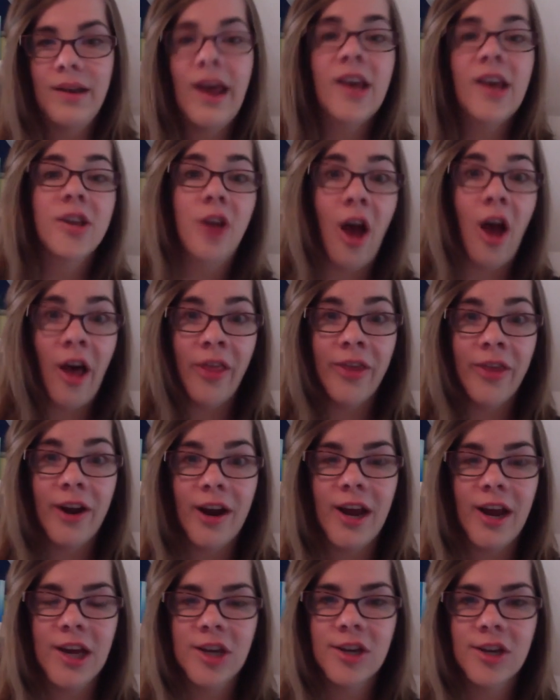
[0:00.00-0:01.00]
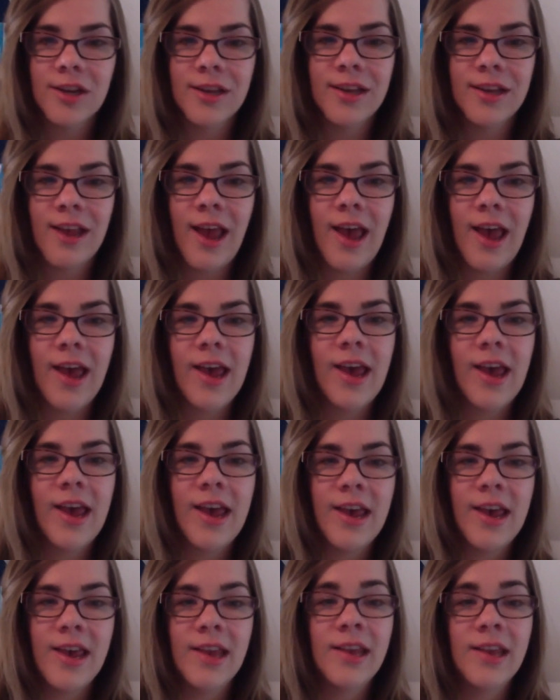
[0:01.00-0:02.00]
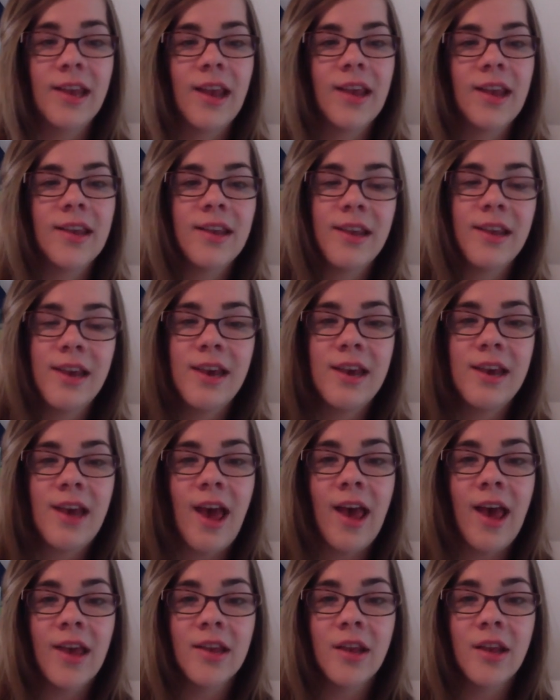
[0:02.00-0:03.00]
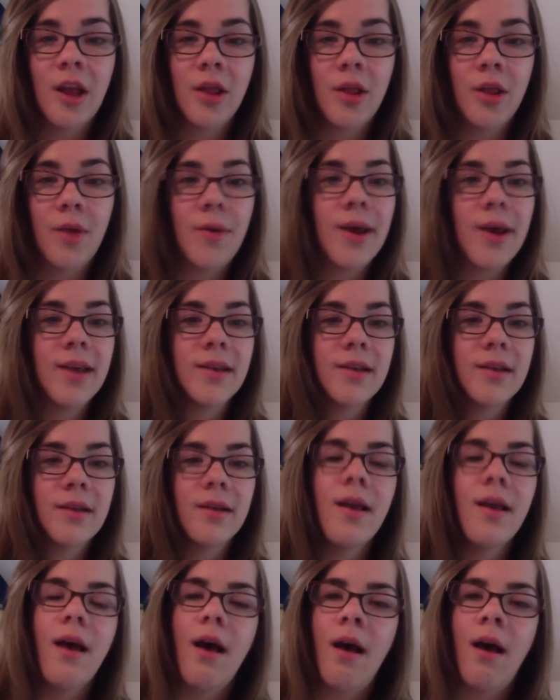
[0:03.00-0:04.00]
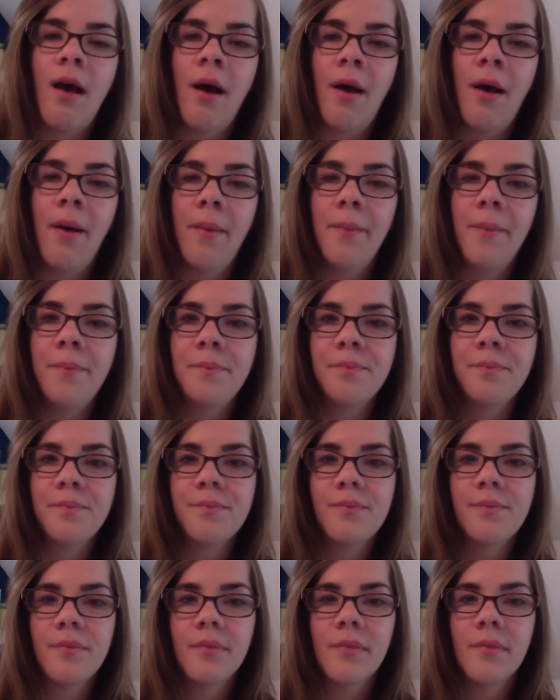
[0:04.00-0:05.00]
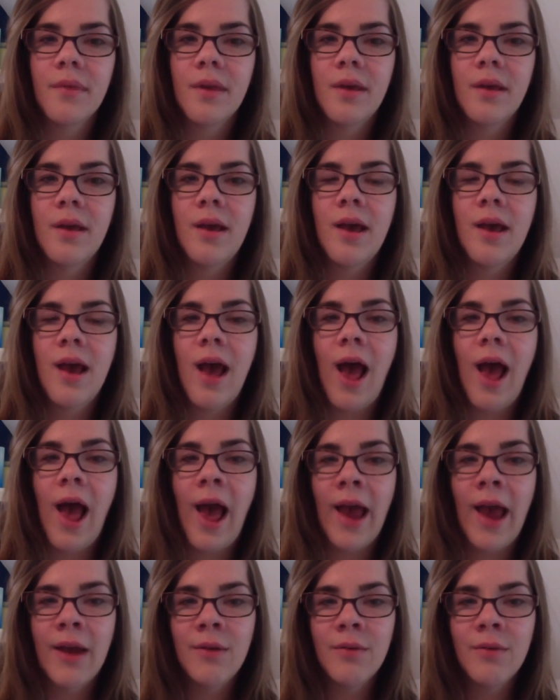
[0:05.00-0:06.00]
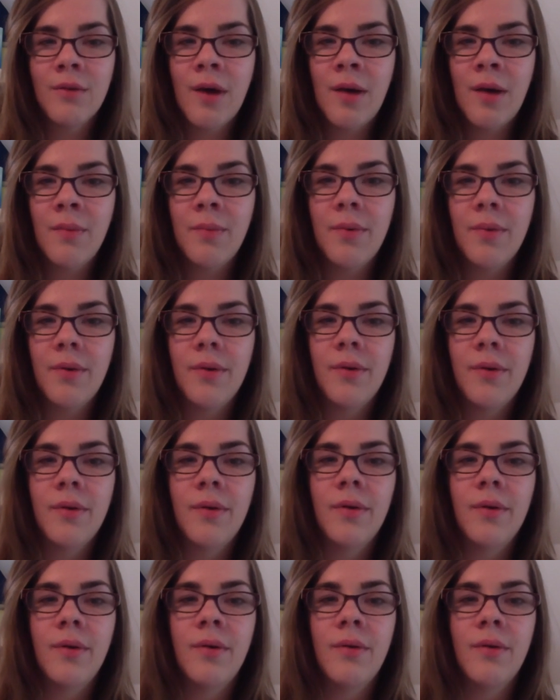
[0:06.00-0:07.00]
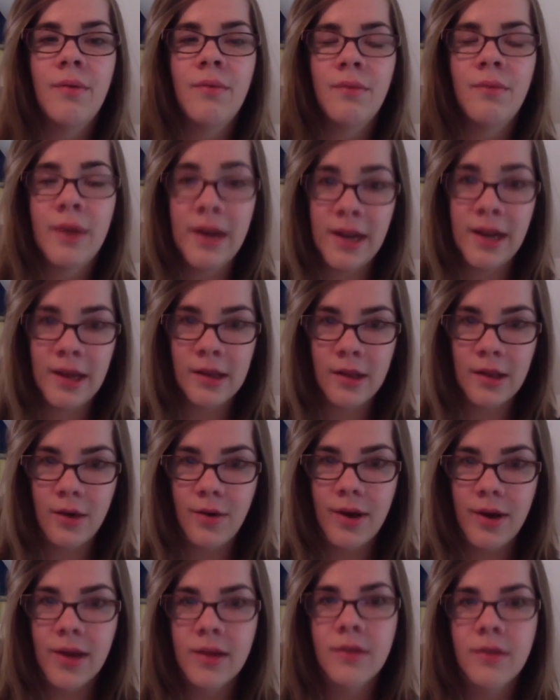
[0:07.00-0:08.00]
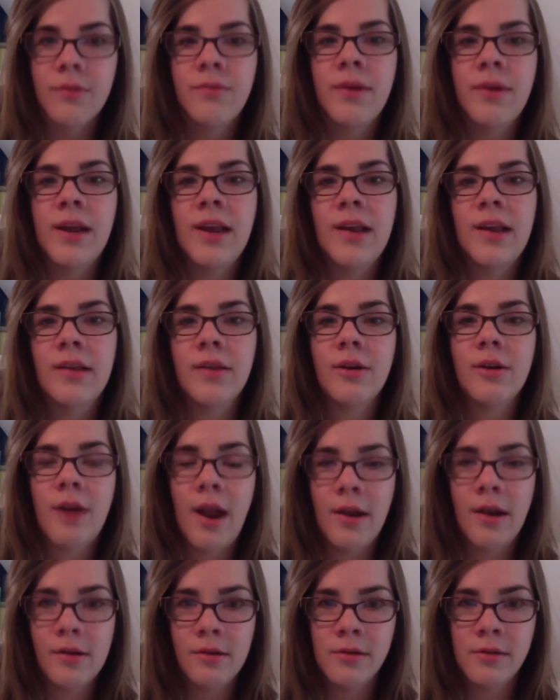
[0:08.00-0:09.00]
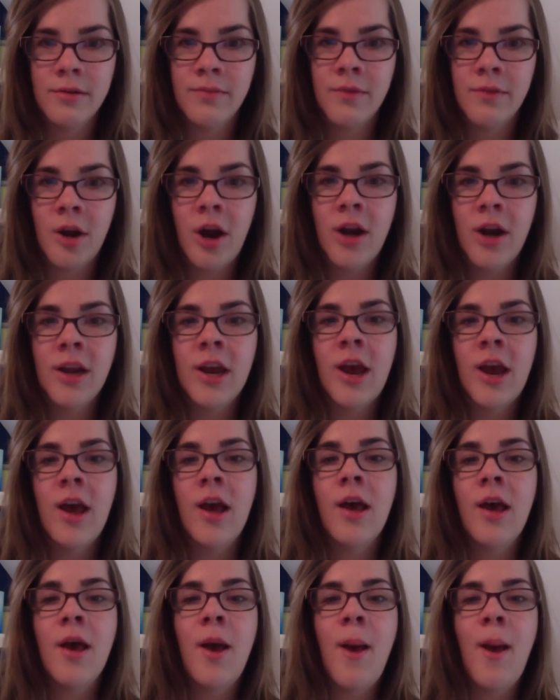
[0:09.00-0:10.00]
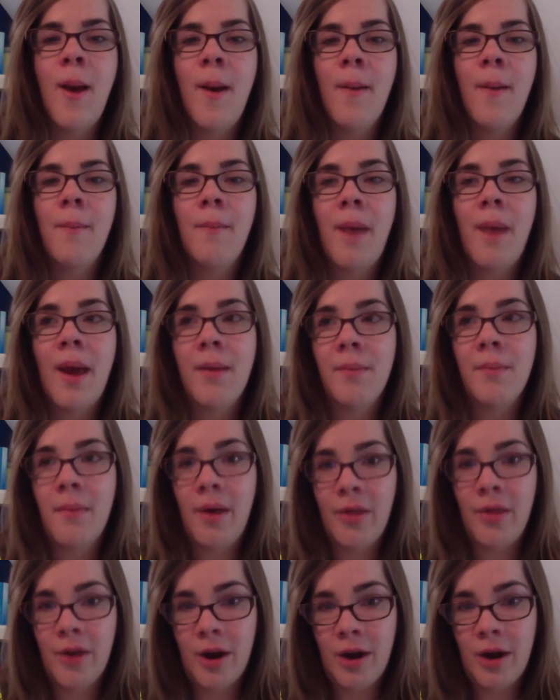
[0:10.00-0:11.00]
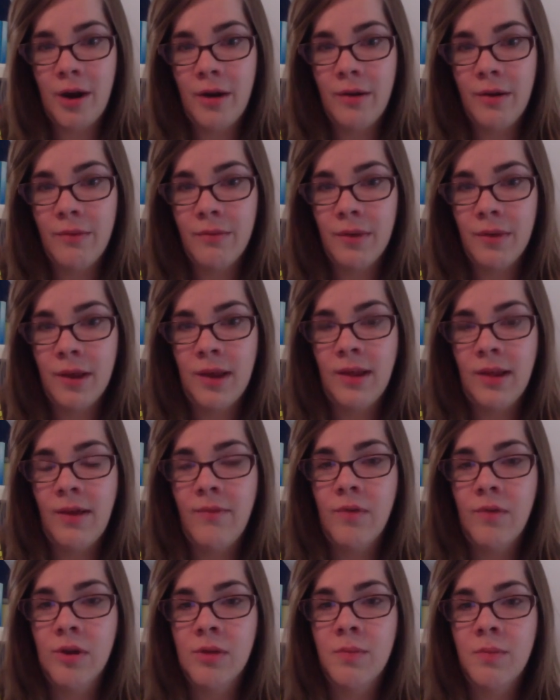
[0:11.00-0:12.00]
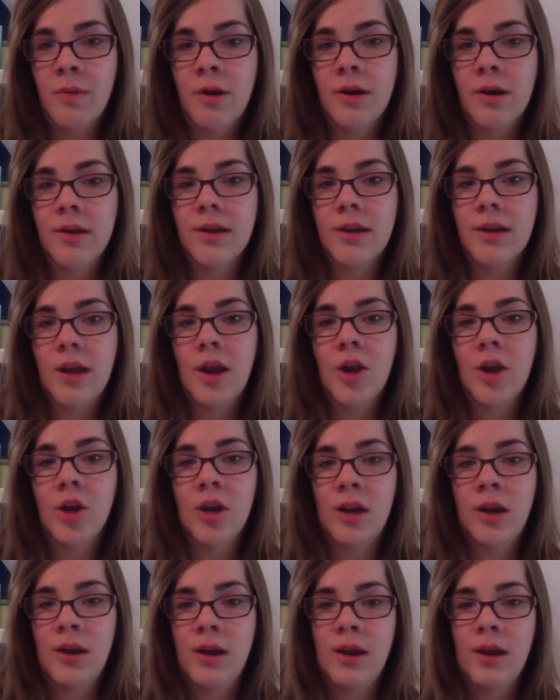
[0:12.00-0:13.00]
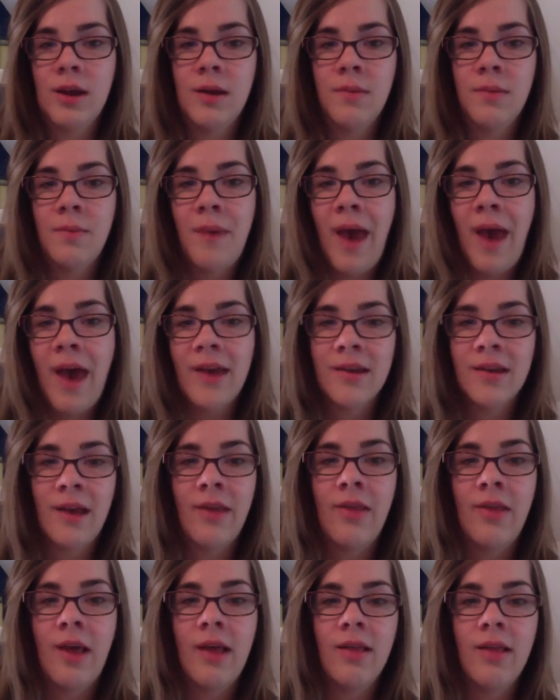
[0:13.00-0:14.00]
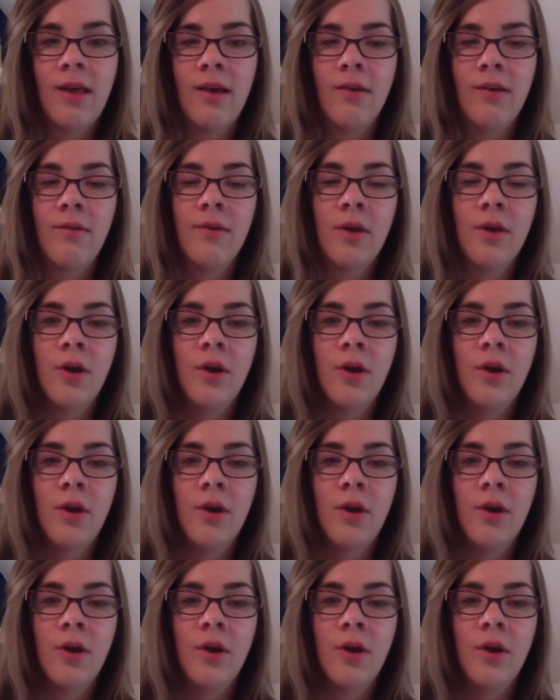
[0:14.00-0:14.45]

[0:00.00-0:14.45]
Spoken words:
author, I should say, is C.S. Lewis. I grew up reading Lewis, reading the Chronicles of Narnia. My mother really loved those books. She passed on that love